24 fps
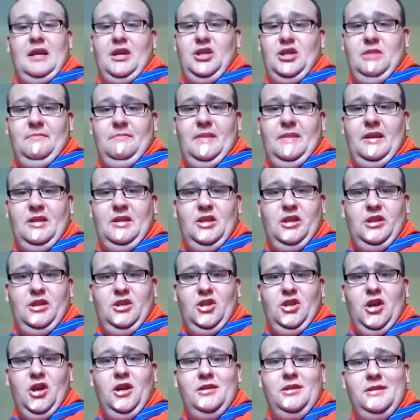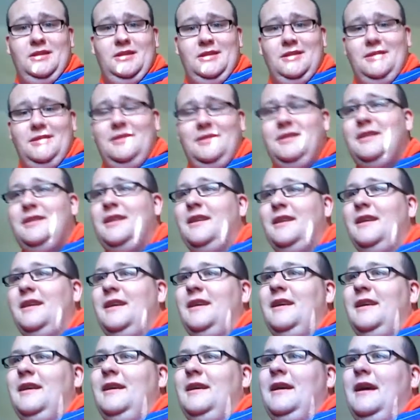actually Big Dick Johnson.
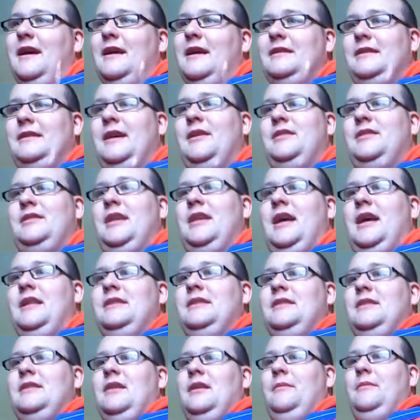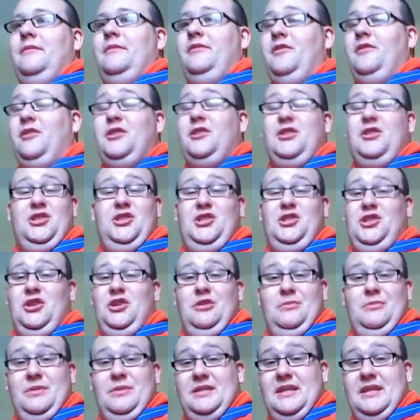He starts dancing on fucking
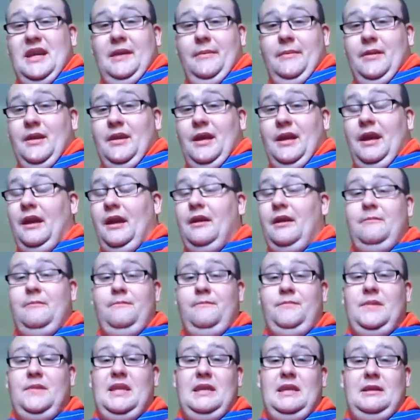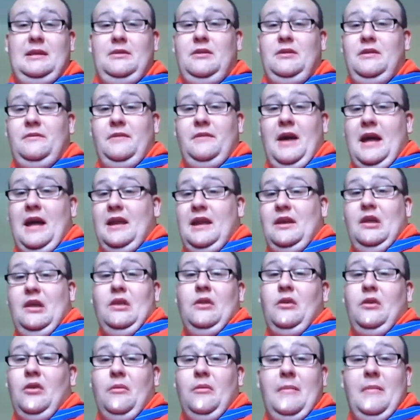stupid segment. Like it, they could have had
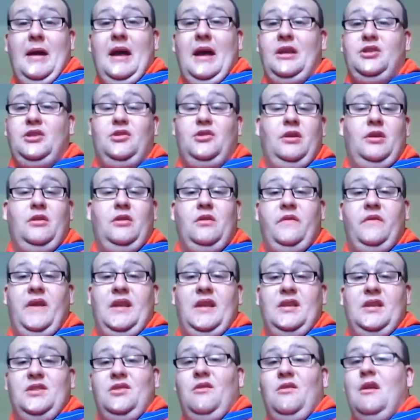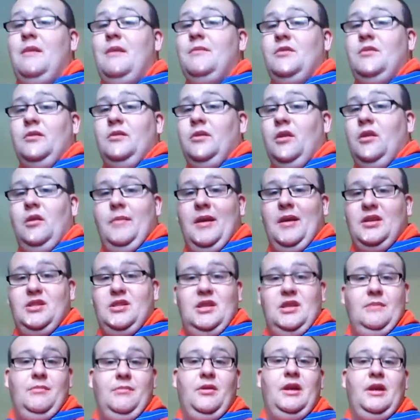another match, or they could have added time to another match
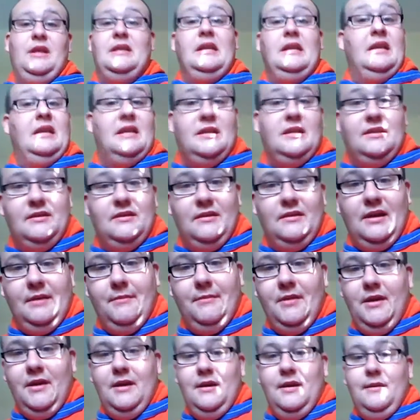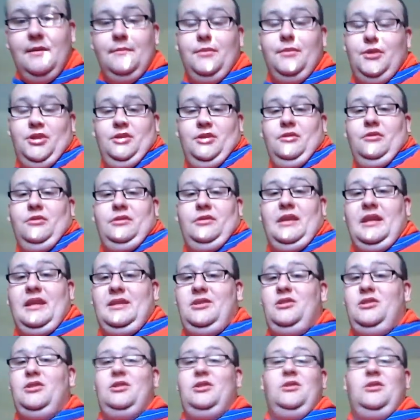that probably needed time. But sure, look,
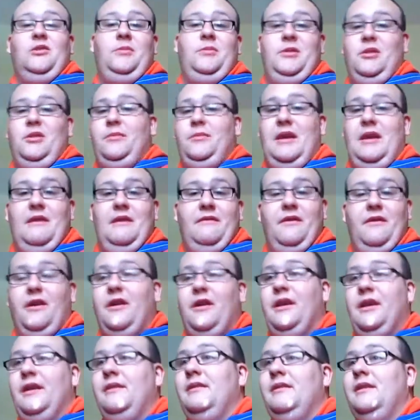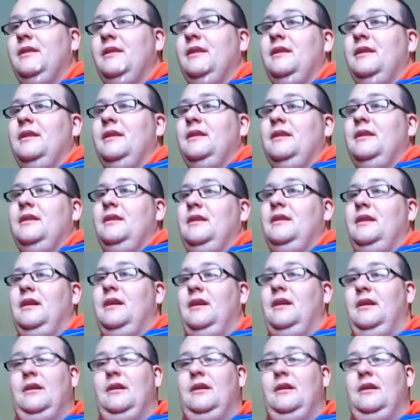that's just WWE for you. Oh,